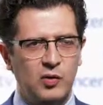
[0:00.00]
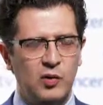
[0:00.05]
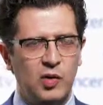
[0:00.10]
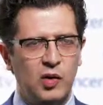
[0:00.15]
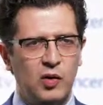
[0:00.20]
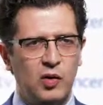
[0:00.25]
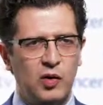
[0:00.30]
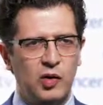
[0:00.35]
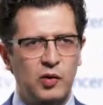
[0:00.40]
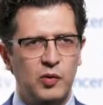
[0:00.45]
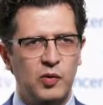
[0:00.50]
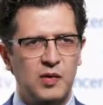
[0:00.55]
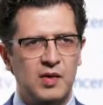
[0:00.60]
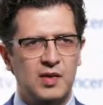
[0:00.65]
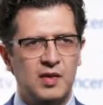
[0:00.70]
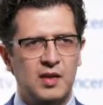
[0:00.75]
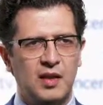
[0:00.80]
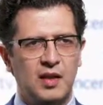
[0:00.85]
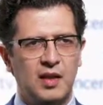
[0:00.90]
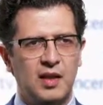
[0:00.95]
We all
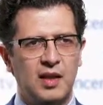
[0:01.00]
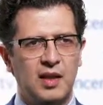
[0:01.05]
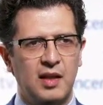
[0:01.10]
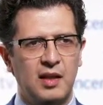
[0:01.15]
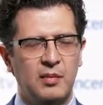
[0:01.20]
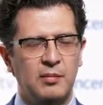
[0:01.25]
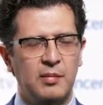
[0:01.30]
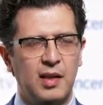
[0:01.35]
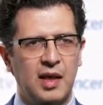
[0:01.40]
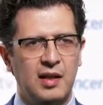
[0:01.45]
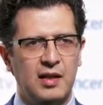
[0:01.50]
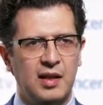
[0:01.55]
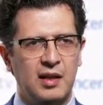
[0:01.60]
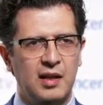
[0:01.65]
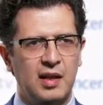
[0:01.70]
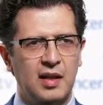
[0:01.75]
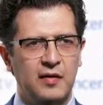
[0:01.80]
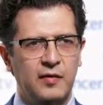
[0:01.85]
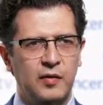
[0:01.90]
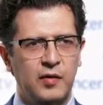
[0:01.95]
use the combined
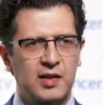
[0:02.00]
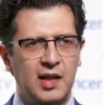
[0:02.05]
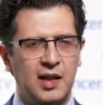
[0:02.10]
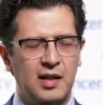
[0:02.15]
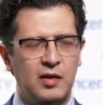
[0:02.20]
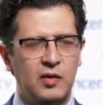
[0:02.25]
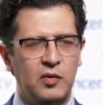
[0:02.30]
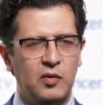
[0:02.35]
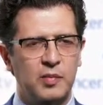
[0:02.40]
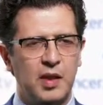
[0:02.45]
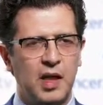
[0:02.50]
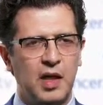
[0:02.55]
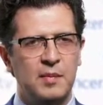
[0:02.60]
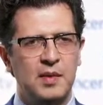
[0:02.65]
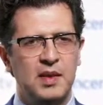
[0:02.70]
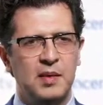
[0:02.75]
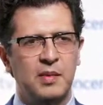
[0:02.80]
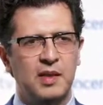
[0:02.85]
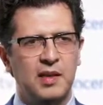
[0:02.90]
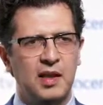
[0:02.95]
technique for sentinel node
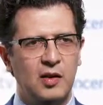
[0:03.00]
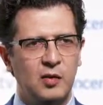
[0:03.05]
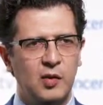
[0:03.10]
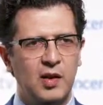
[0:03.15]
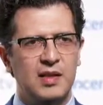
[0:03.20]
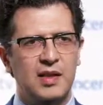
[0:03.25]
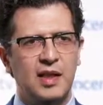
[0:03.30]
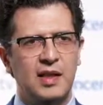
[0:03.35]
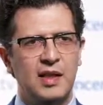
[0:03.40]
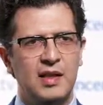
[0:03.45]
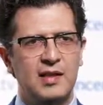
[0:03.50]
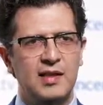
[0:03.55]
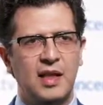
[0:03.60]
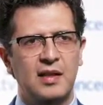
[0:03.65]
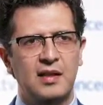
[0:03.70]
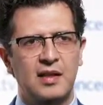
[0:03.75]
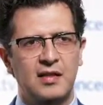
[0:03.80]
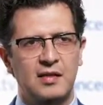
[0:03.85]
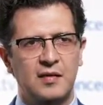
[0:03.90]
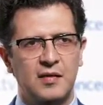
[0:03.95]
biopsy, but increasingly
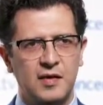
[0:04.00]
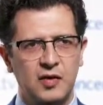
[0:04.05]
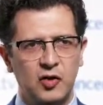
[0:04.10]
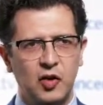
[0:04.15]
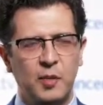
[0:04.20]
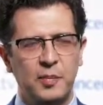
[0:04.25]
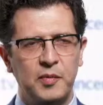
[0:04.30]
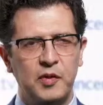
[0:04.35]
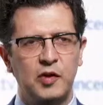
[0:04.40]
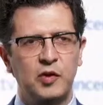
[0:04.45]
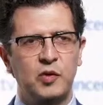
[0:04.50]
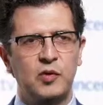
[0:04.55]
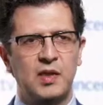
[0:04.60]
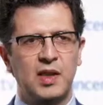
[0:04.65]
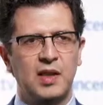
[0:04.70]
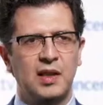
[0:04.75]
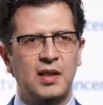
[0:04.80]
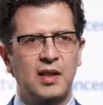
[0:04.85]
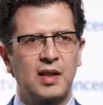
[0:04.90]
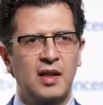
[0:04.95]
centers have stopped
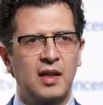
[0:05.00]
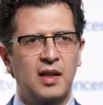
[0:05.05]
using